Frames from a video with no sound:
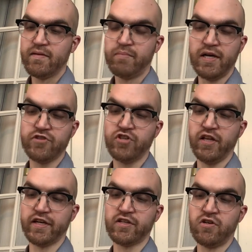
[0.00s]

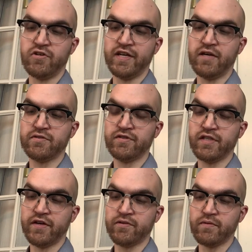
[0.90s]
Botticelli called out to
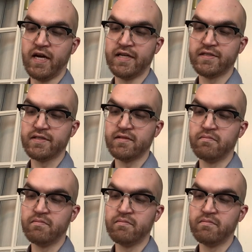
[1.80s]
the other rats.